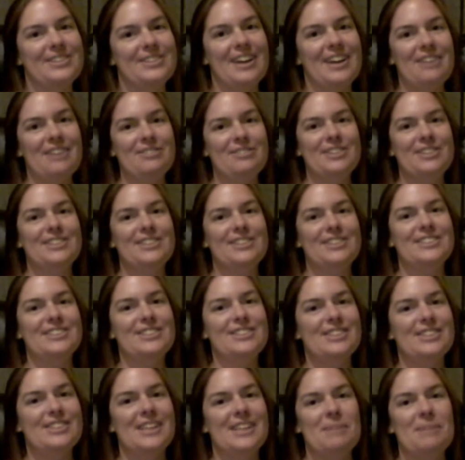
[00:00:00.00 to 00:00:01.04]
I feel
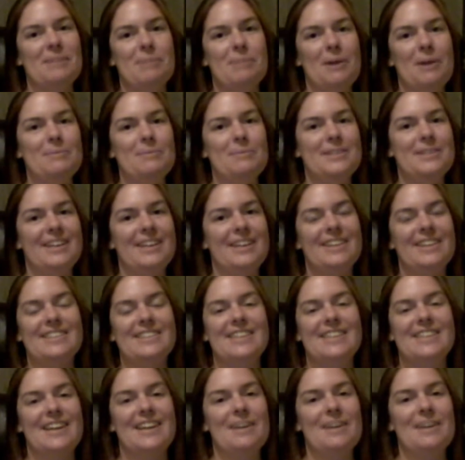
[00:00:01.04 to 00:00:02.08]
just like Bob said, it's
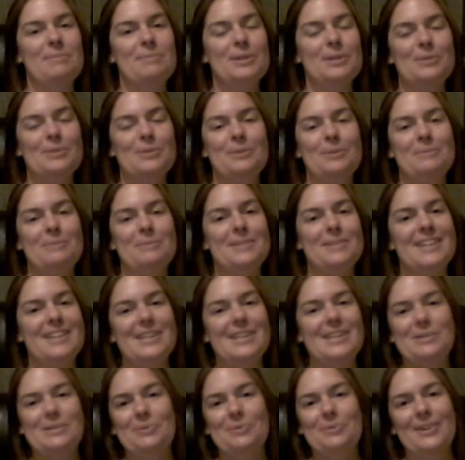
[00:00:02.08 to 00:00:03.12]
like I'm a
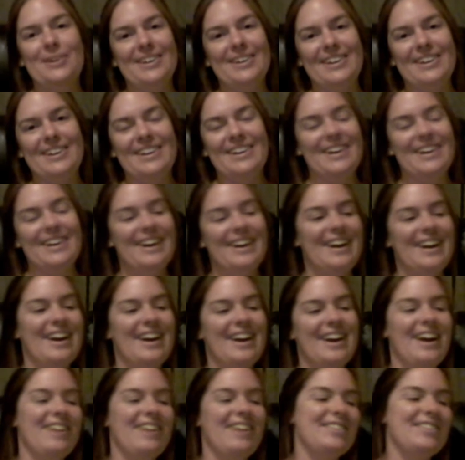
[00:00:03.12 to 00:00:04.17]
sweepstakes winner.
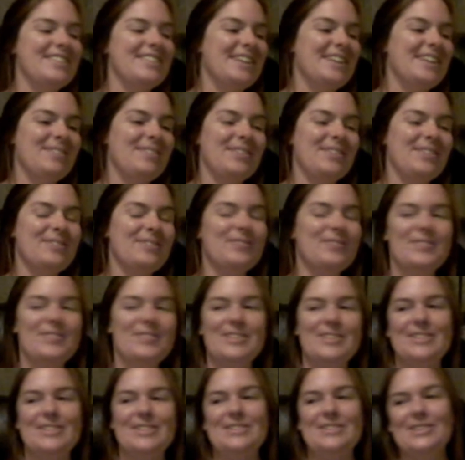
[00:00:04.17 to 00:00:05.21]
Every time I
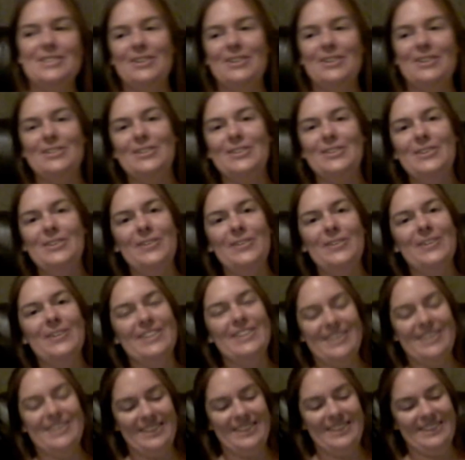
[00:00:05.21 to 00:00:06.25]
turn the
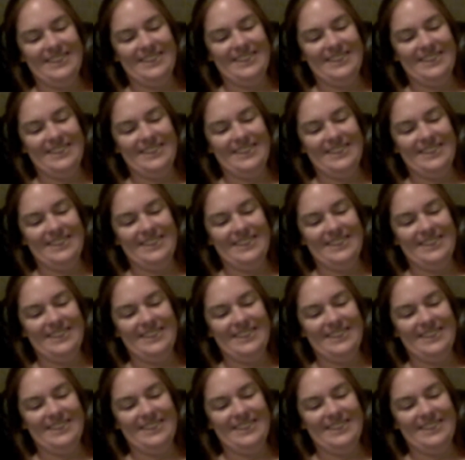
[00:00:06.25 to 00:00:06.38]
corner,